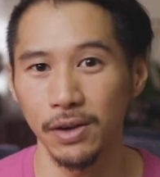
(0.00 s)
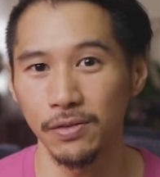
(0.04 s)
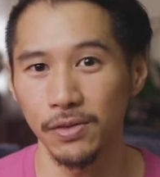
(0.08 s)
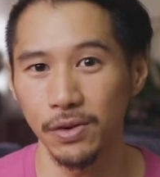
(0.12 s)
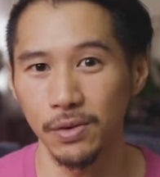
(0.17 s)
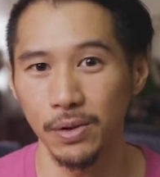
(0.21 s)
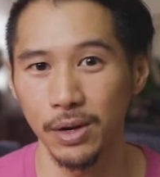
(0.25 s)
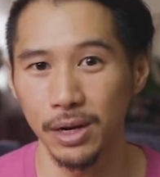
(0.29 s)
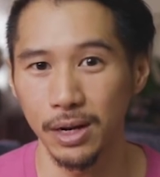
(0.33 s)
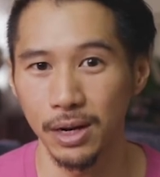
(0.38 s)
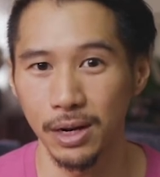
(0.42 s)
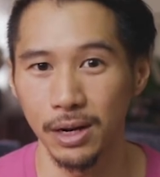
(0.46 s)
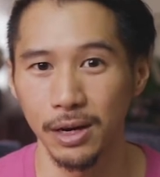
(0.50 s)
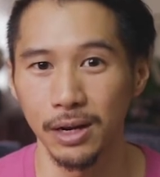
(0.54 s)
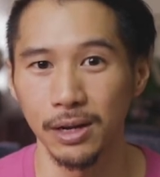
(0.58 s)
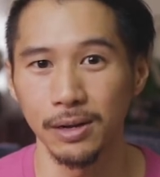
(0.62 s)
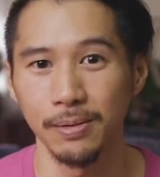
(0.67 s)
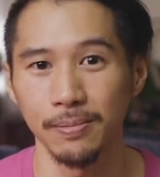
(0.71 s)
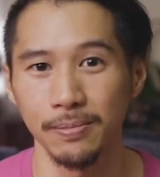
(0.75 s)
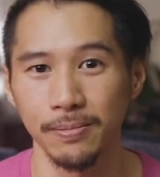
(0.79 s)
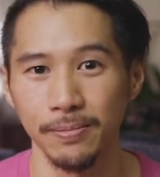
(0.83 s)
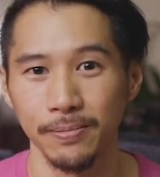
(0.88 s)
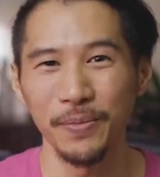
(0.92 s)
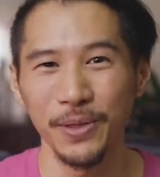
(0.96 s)
ever ridden on.
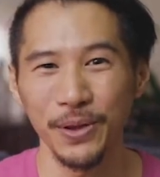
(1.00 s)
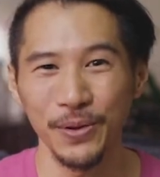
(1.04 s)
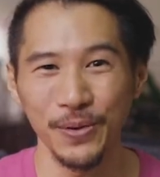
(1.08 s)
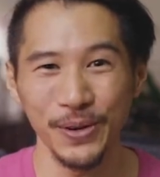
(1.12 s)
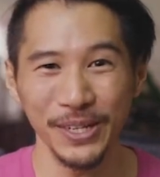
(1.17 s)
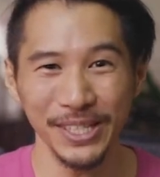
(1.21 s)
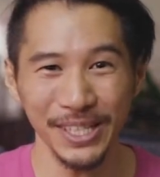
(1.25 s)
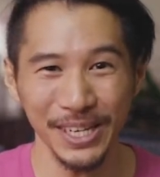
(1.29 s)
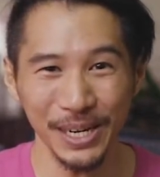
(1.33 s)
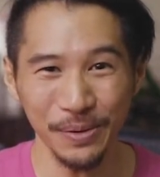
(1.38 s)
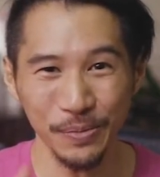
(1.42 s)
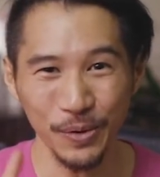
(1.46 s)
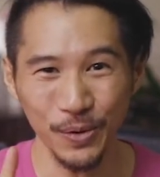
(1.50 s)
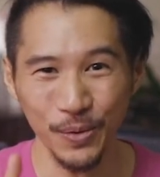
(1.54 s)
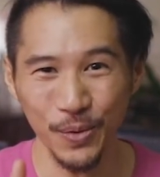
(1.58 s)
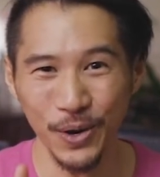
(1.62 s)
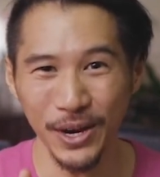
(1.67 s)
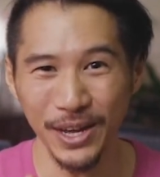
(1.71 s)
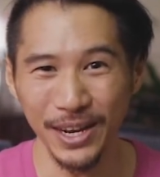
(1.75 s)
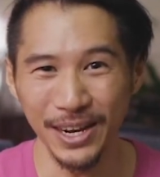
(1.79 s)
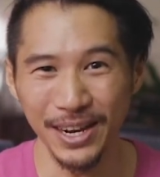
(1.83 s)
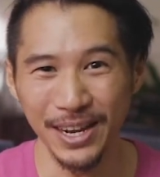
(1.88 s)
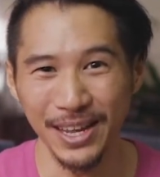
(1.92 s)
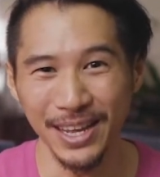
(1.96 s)
Reason number
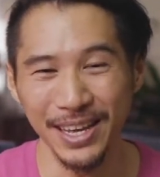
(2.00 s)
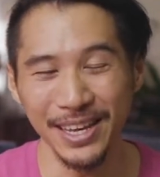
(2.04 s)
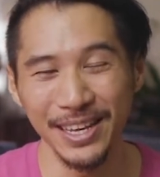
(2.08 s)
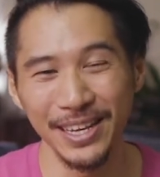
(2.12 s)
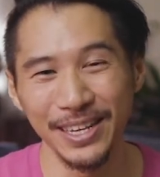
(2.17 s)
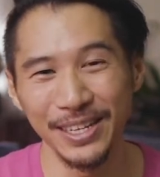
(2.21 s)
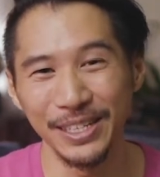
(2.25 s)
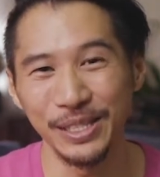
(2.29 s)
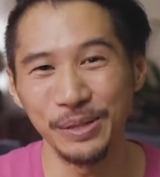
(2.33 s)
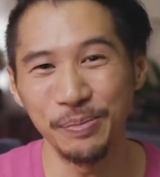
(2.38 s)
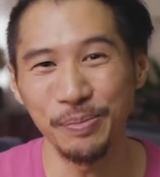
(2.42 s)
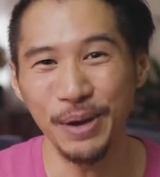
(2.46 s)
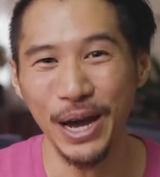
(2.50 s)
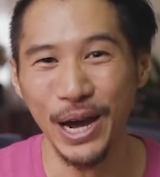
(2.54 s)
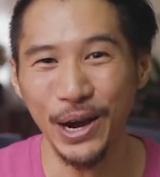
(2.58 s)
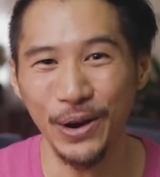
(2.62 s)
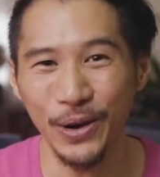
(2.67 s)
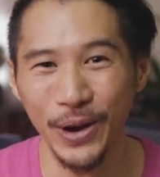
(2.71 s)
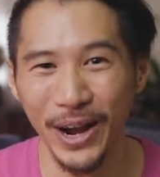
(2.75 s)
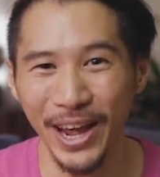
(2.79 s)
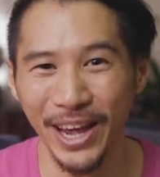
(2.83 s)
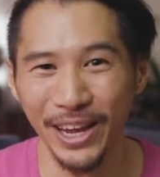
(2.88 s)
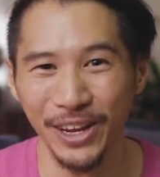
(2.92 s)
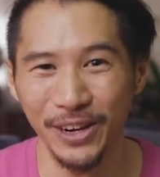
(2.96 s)
1 is power
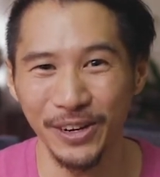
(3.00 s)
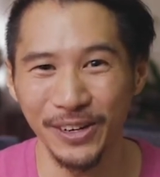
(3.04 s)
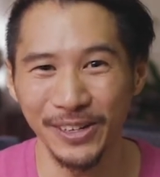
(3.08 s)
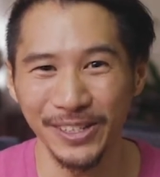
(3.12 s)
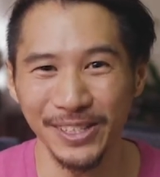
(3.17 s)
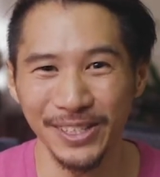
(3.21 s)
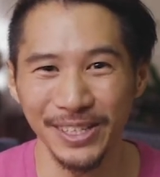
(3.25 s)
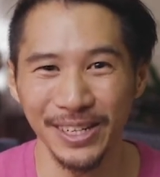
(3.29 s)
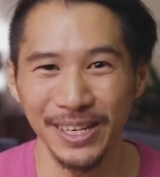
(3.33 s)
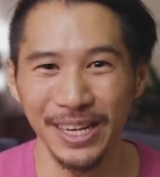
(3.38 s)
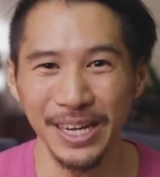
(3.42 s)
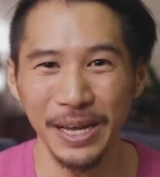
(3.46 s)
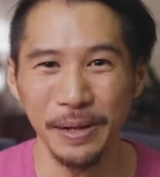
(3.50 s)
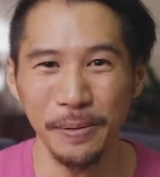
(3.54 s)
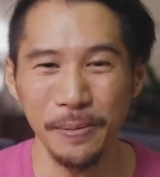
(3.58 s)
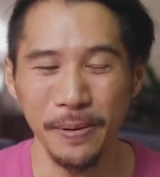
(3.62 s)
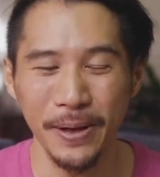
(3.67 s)
accuracy.